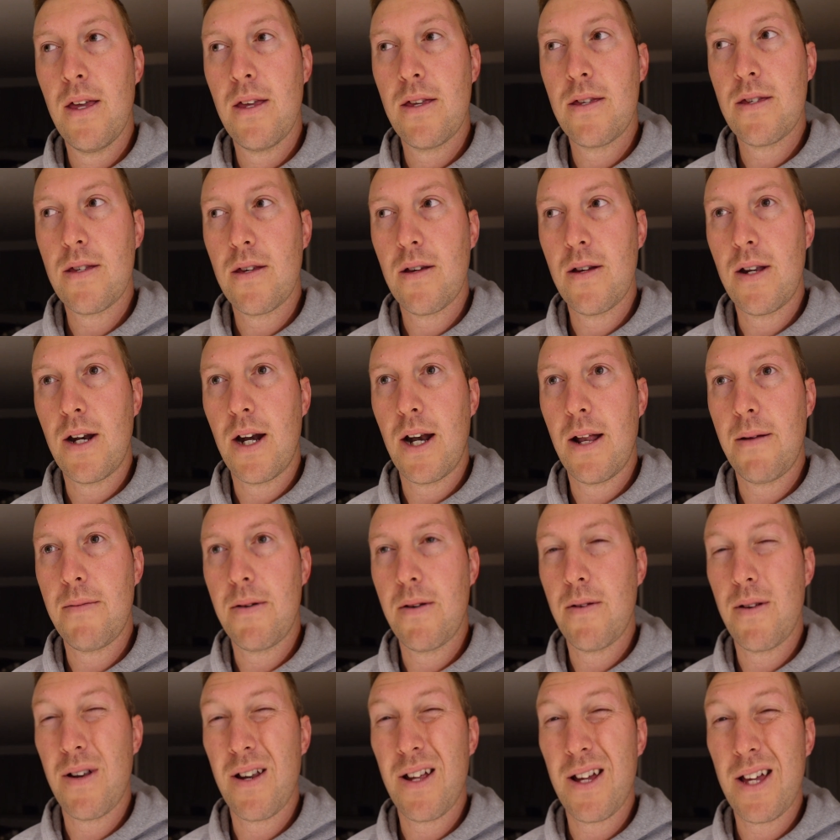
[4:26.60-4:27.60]
So I ended up
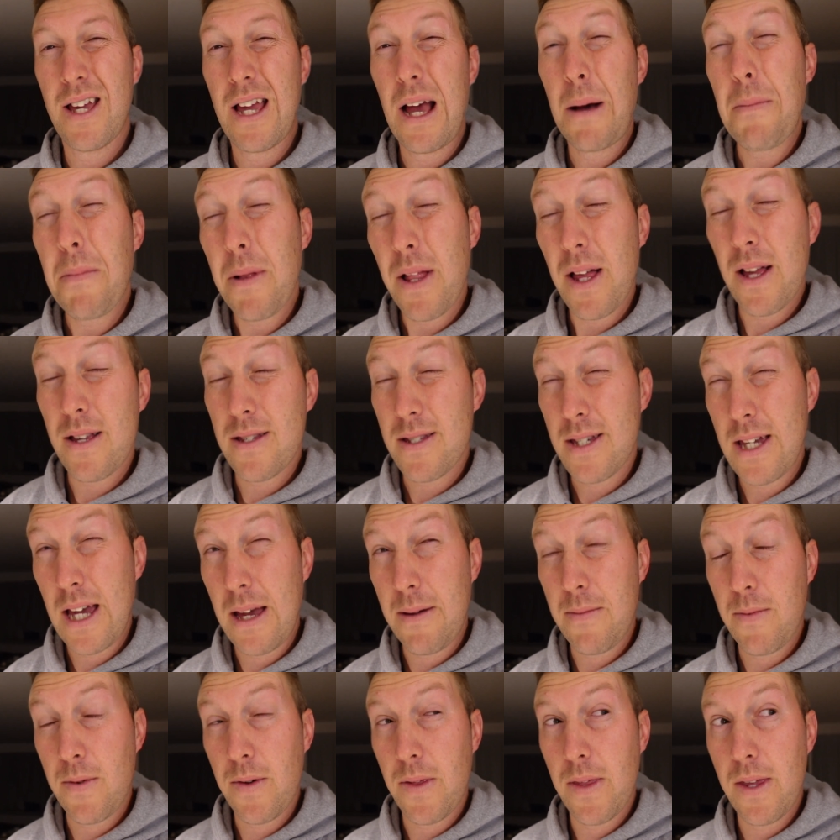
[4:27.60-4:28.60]
doing a couple of hours of
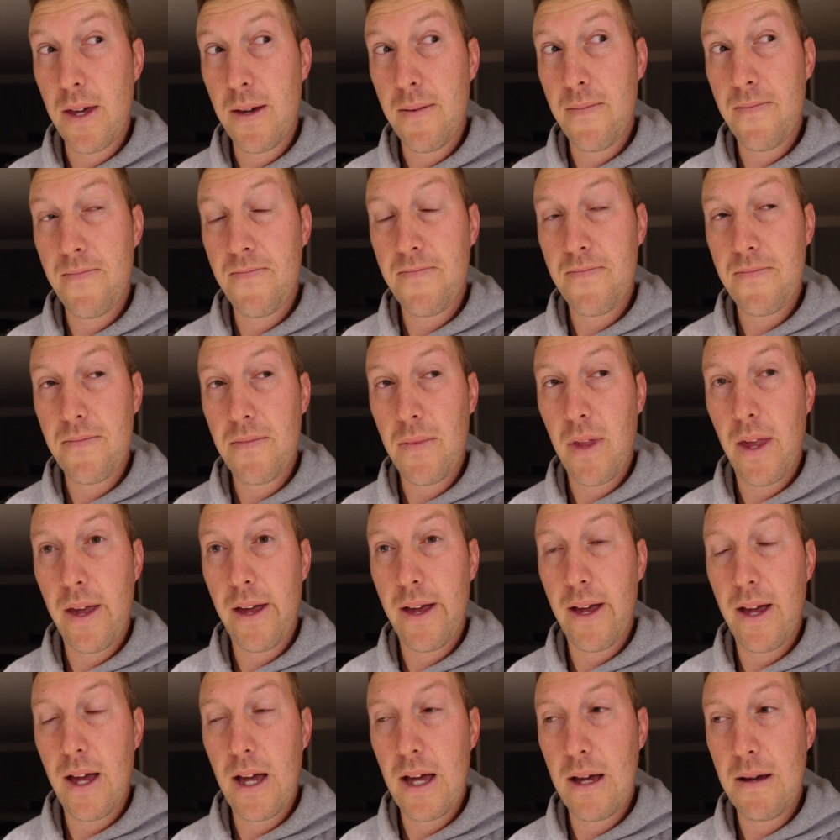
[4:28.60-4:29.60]
gaming with them,
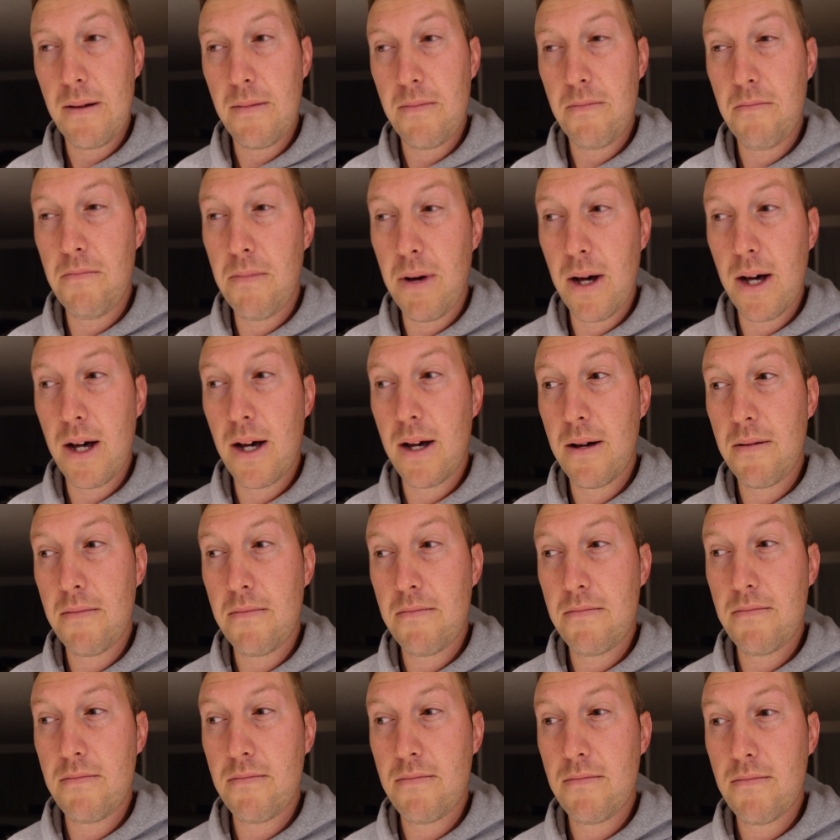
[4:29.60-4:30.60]
um, but
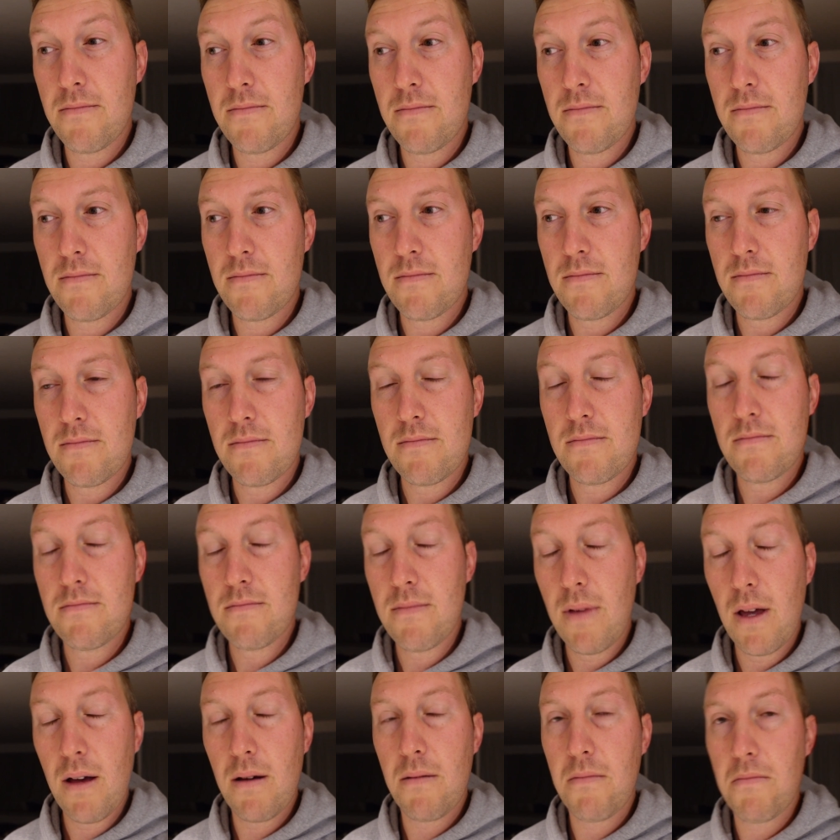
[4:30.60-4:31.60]

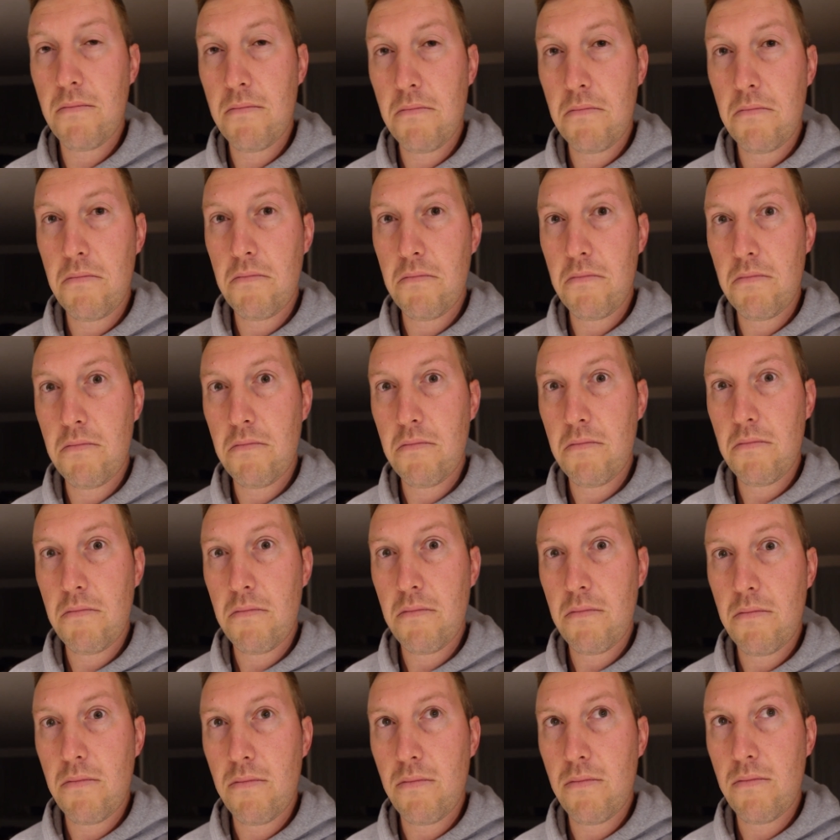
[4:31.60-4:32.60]
yeah.
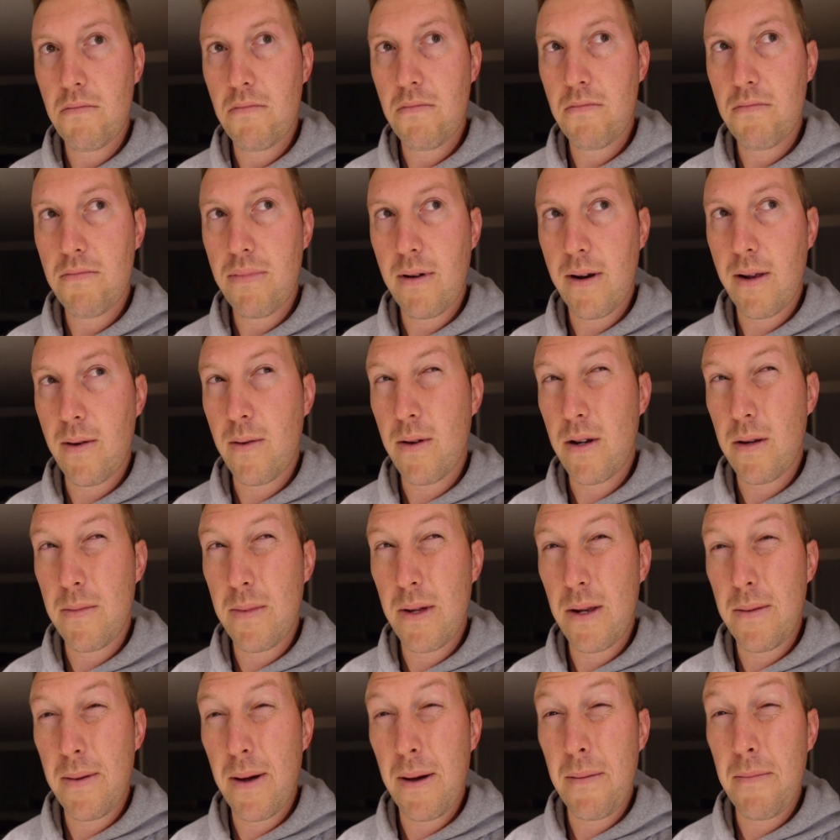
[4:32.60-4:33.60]
Probably went to
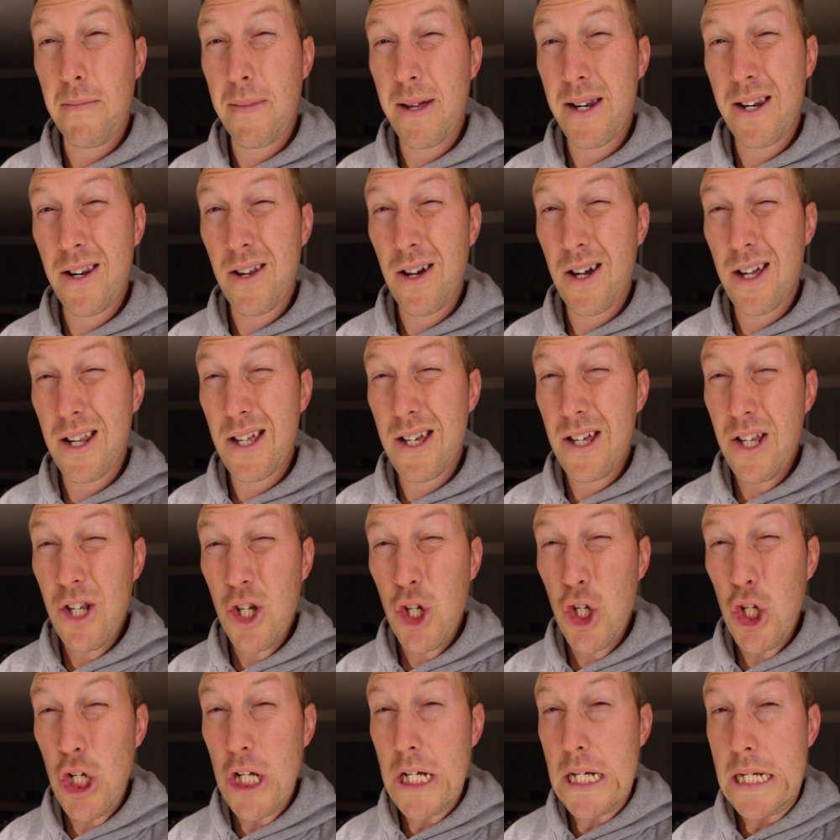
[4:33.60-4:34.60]
bed about
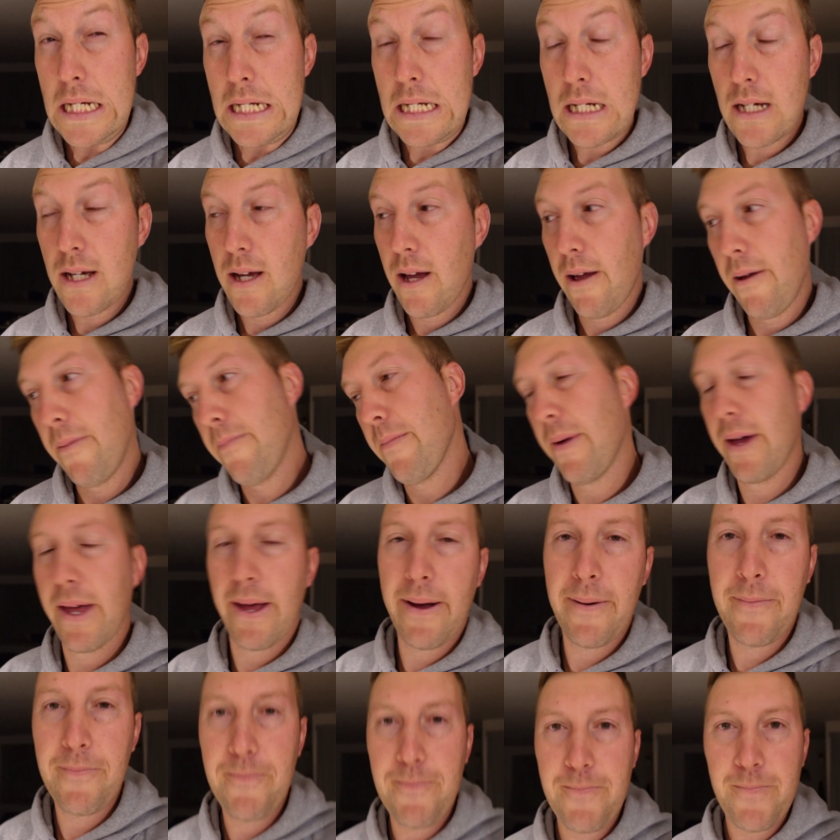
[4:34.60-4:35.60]
midnight-ish, but
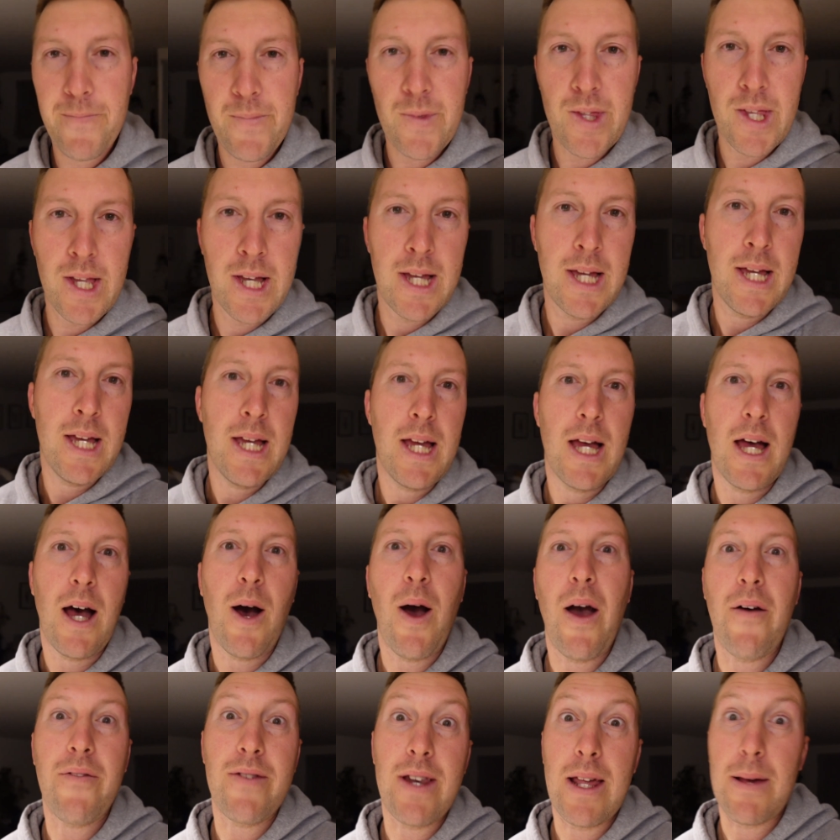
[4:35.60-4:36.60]
yeah,
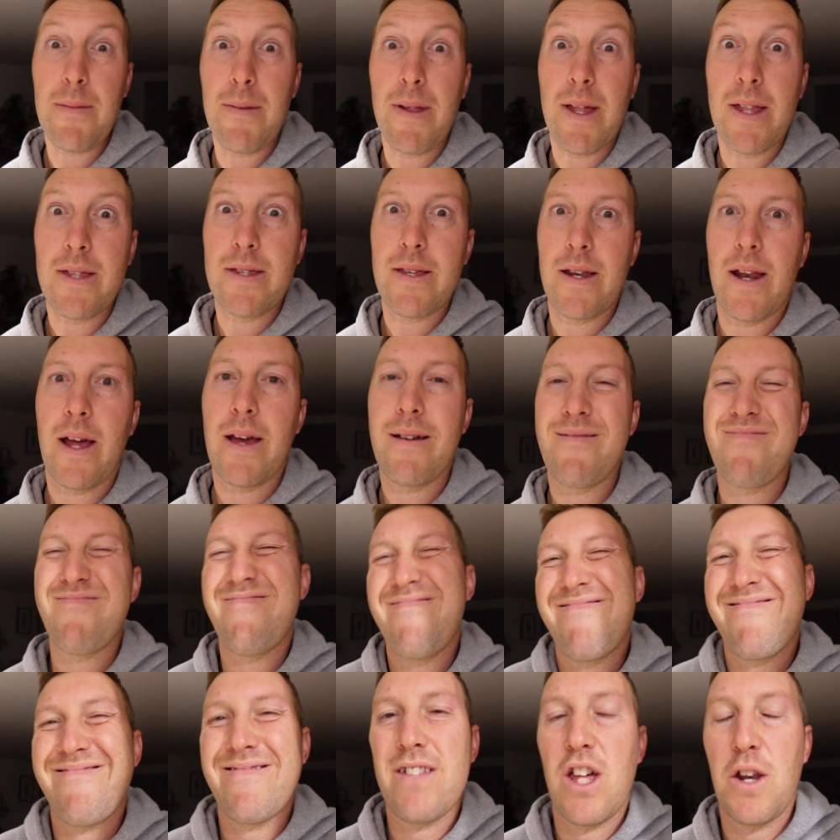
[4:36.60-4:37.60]
I have a nap later today,
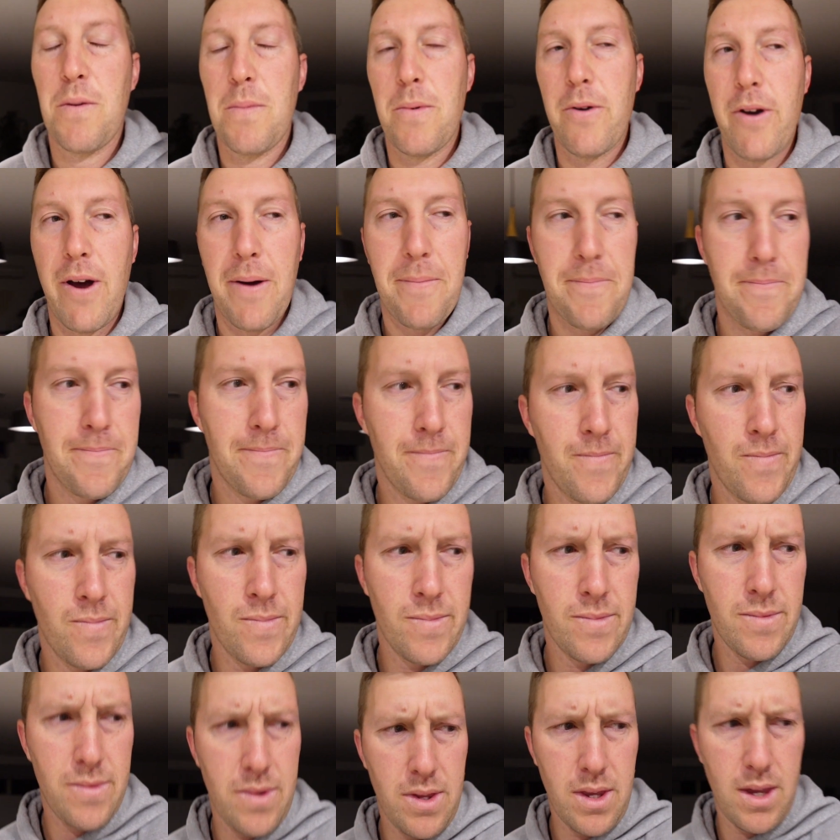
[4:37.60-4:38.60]
it'll be right.
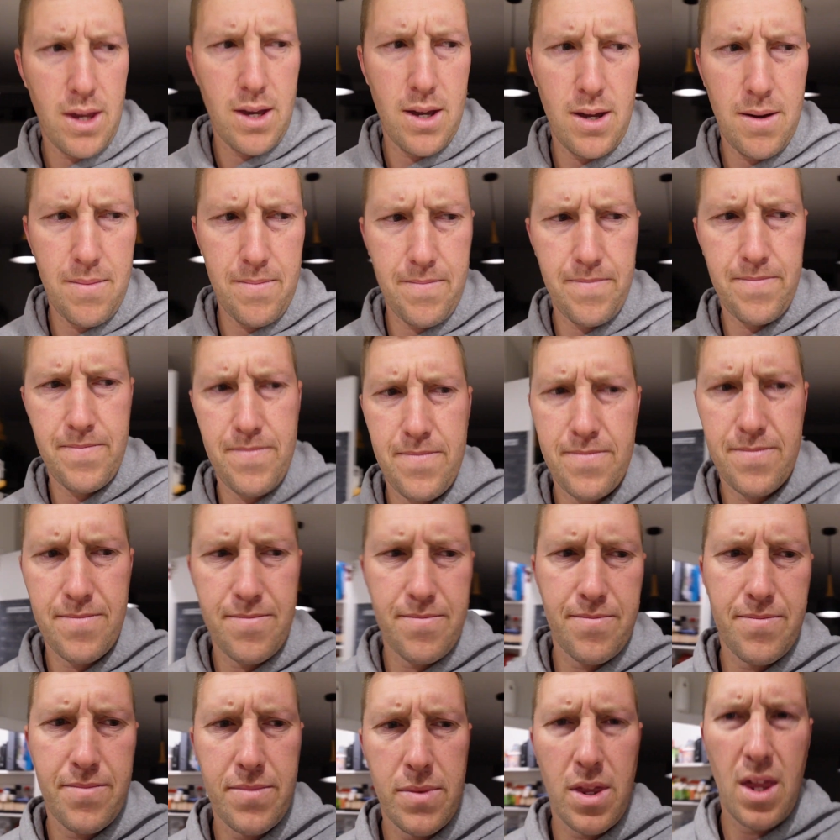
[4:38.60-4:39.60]
Um,
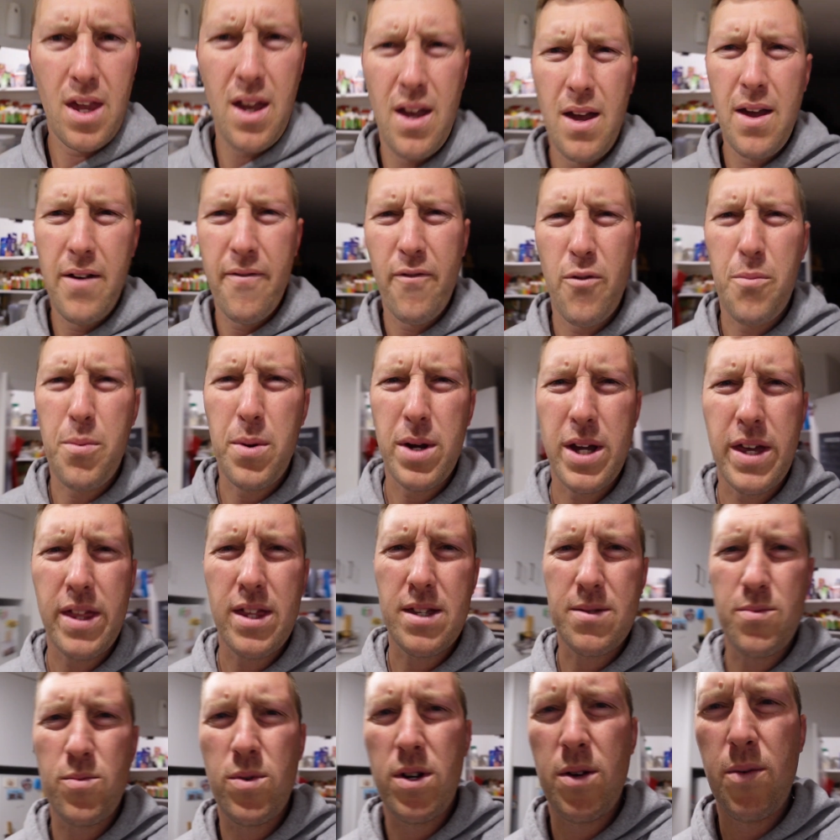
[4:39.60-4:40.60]
for brekkie
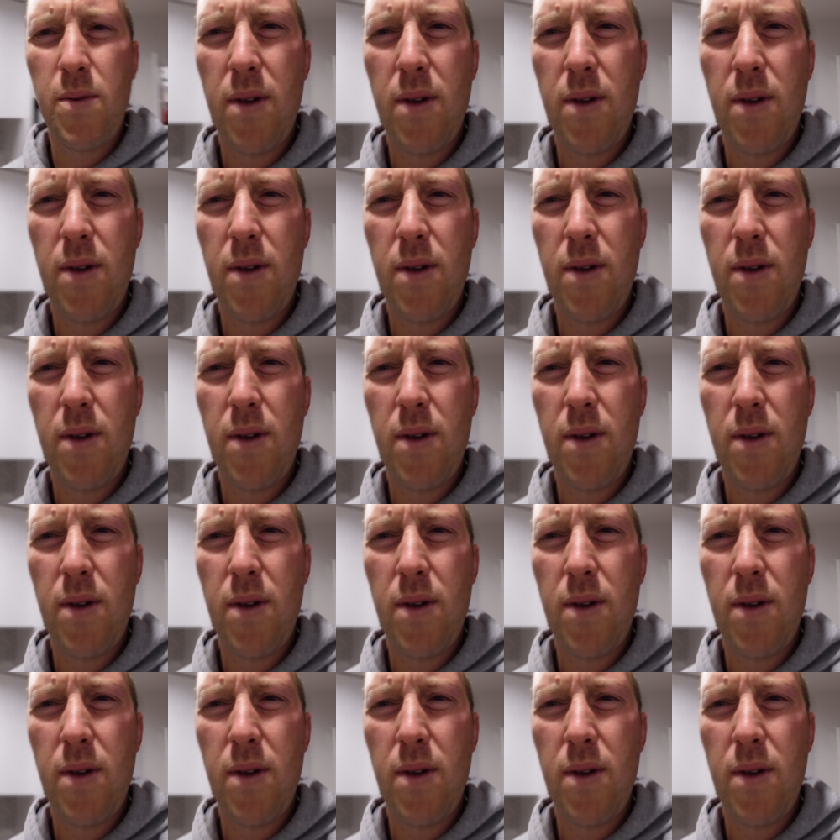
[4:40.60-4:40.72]
this morning